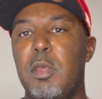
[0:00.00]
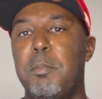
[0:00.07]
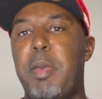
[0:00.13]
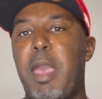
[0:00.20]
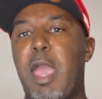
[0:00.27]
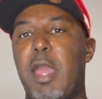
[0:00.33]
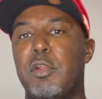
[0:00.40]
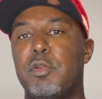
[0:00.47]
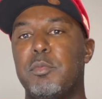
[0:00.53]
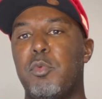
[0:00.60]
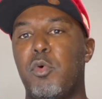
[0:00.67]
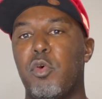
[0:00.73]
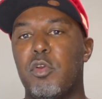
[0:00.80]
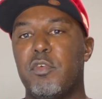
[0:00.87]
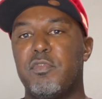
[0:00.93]
pattern
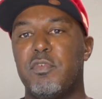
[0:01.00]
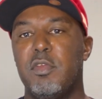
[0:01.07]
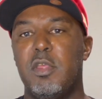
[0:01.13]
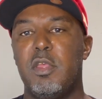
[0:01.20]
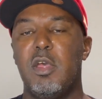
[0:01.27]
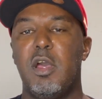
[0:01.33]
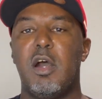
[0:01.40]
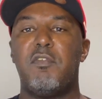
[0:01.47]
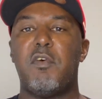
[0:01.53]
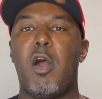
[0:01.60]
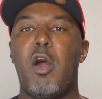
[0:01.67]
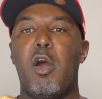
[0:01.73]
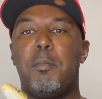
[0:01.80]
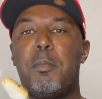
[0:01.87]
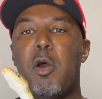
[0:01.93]
morph of
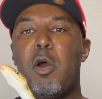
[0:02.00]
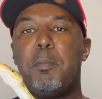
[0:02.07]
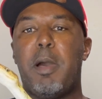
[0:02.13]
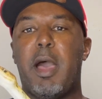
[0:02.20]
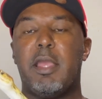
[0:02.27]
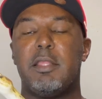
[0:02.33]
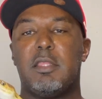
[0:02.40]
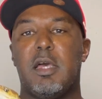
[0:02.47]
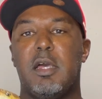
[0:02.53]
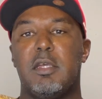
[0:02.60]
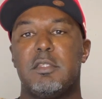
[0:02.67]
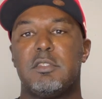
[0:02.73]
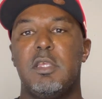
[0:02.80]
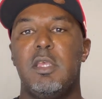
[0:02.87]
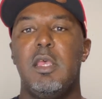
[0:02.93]
all ball
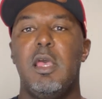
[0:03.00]
pythons.